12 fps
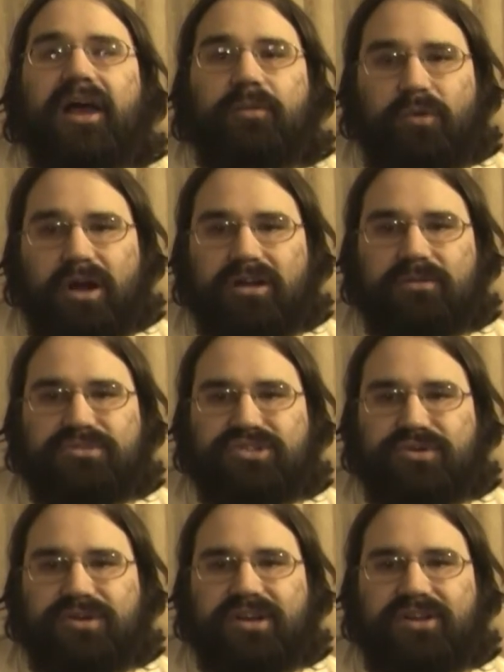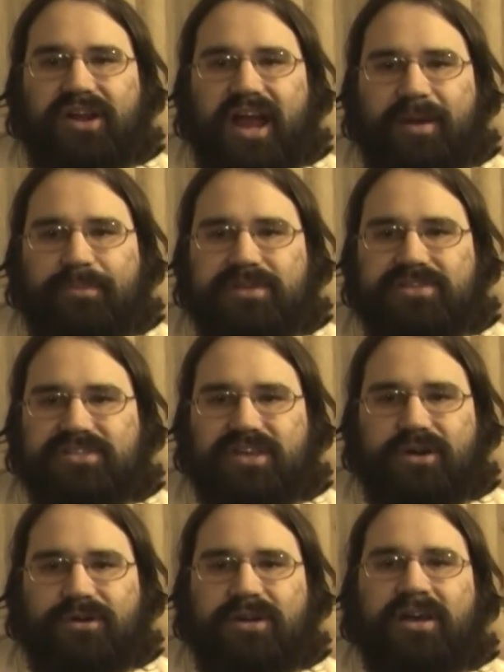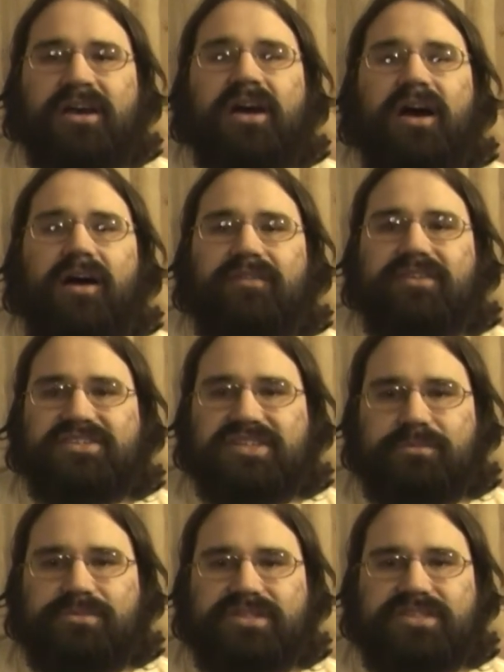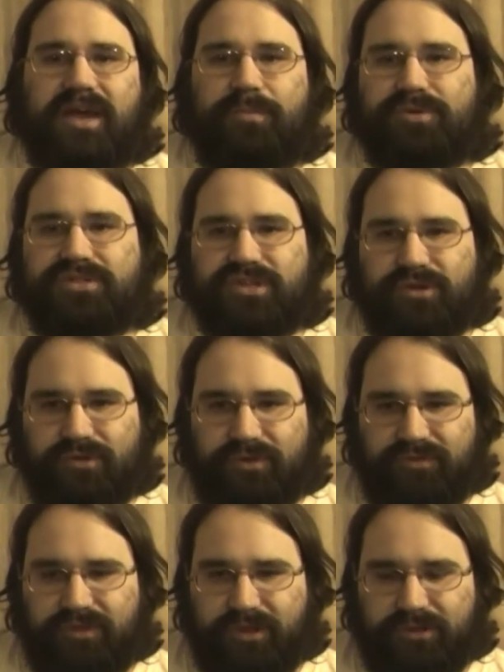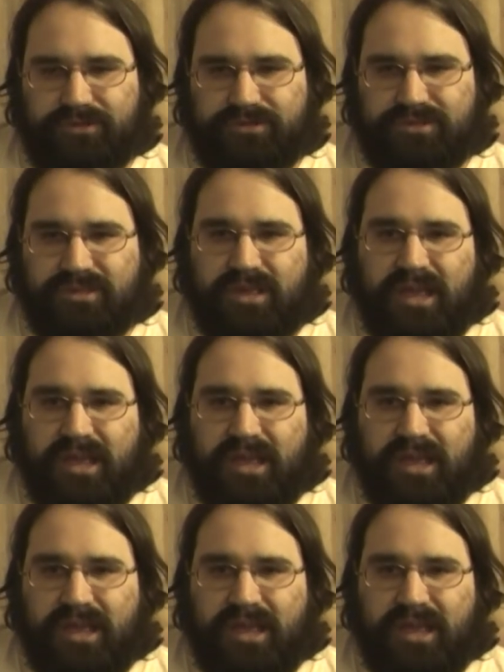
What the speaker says: and welcome to another episode of the Simpsons Episode Reviews.